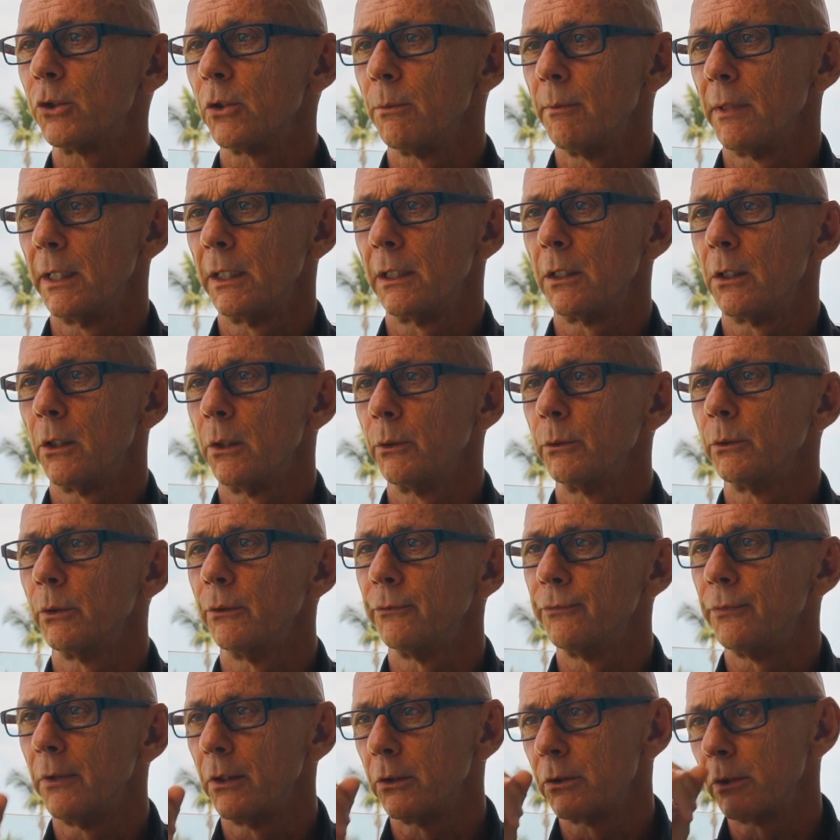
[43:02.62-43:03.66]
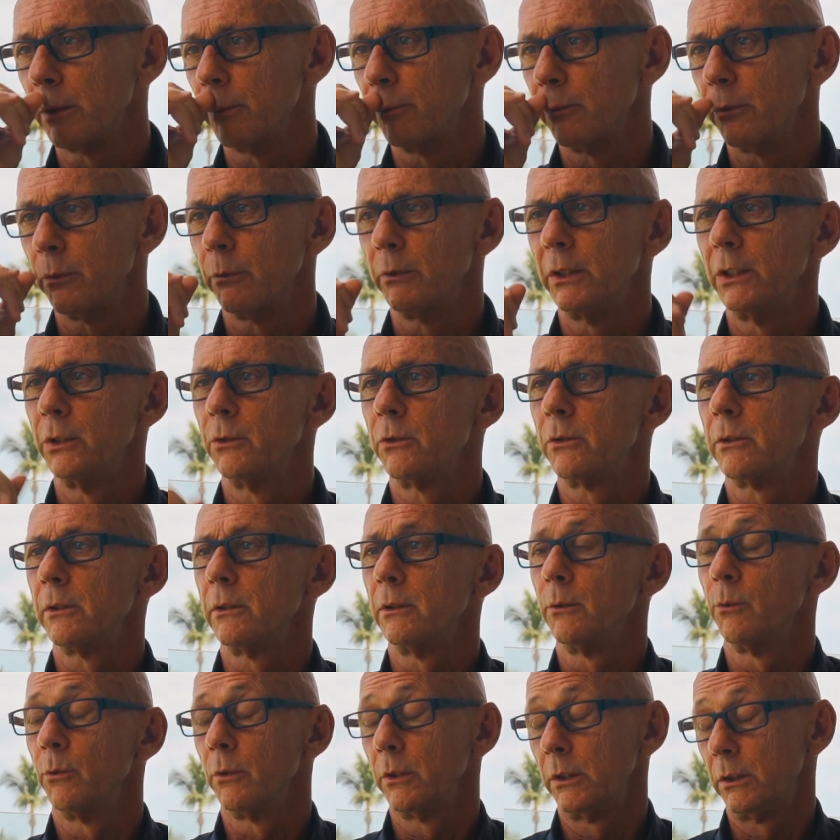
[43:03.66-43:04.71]
mitochondrial function.
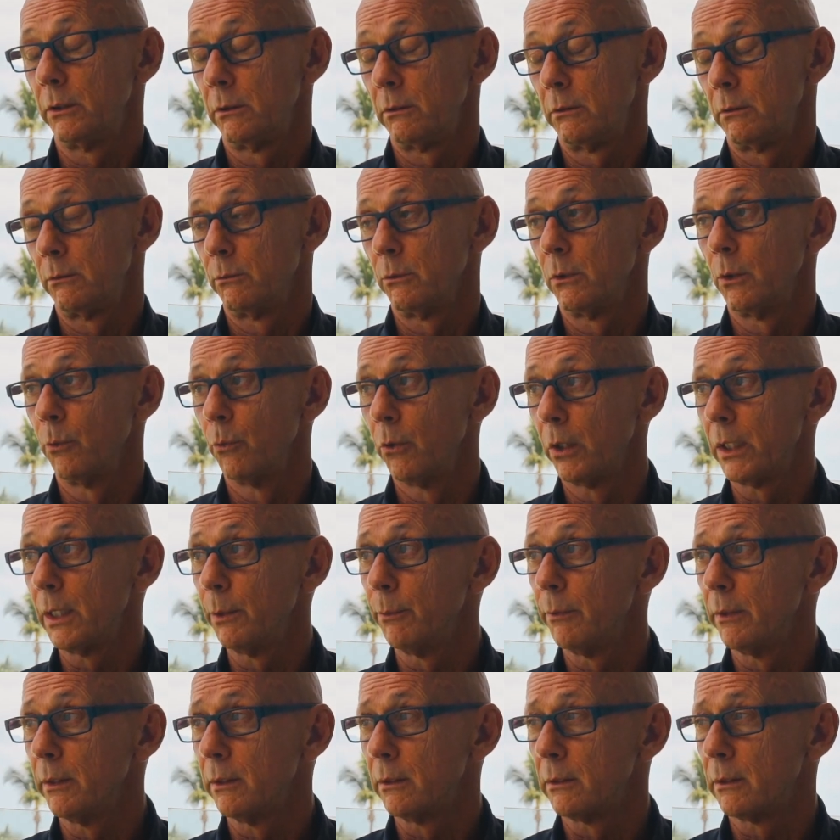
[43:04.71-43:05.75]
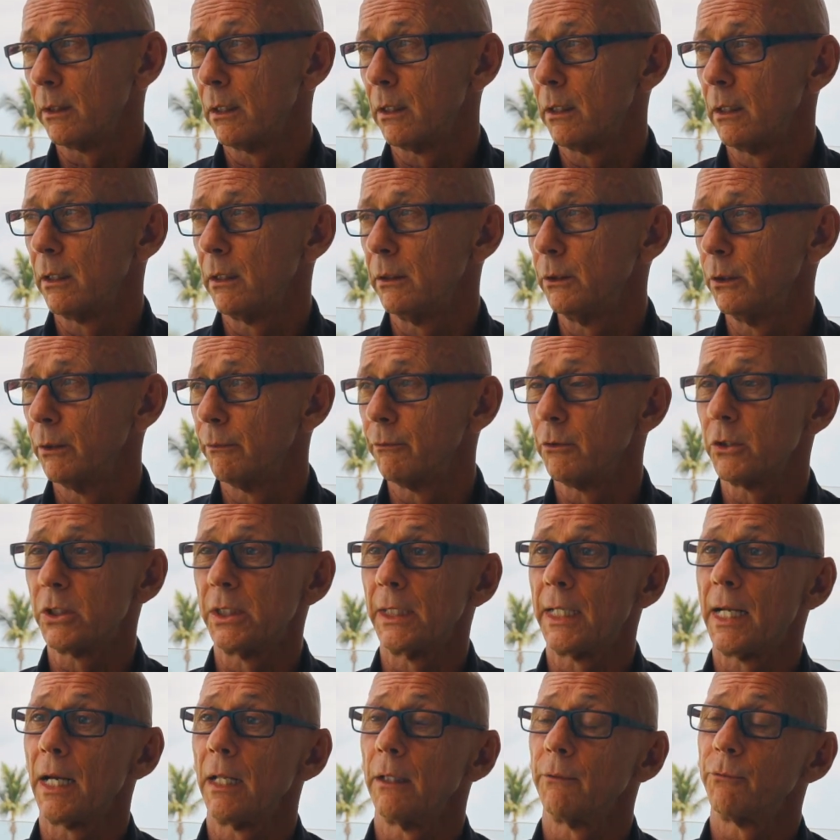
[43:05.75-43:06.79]
We're working with University
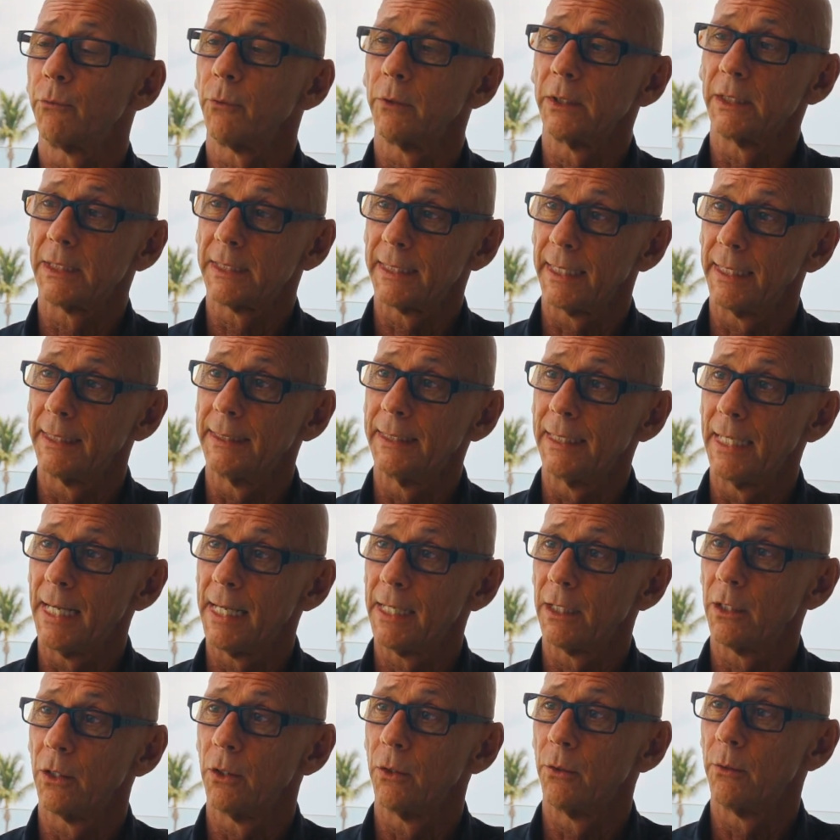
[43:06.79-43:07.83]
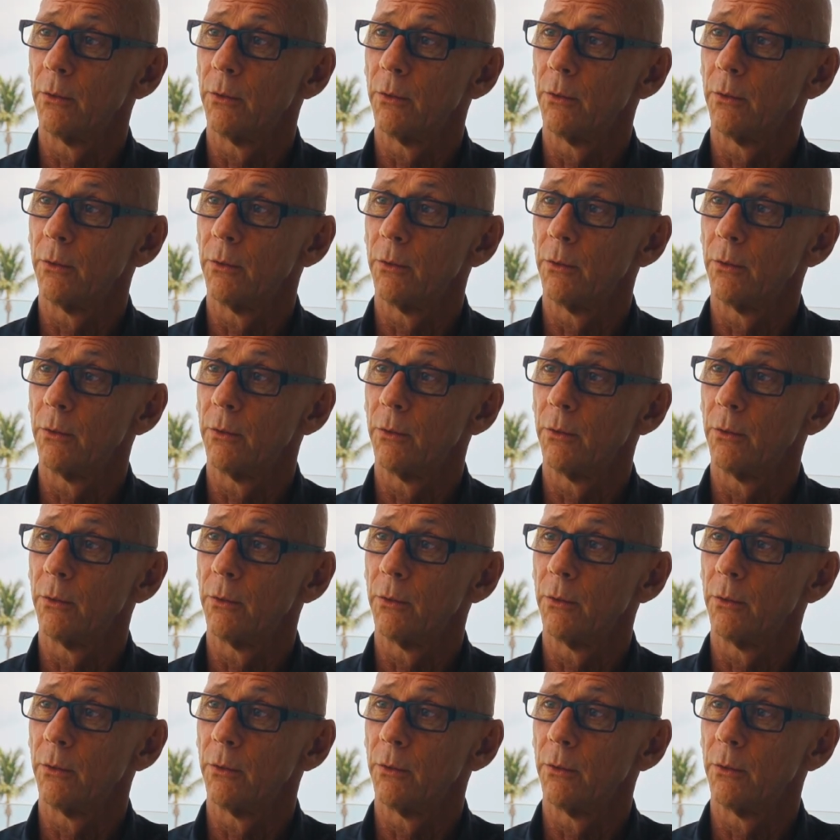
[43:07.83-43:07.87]
of California, San Diego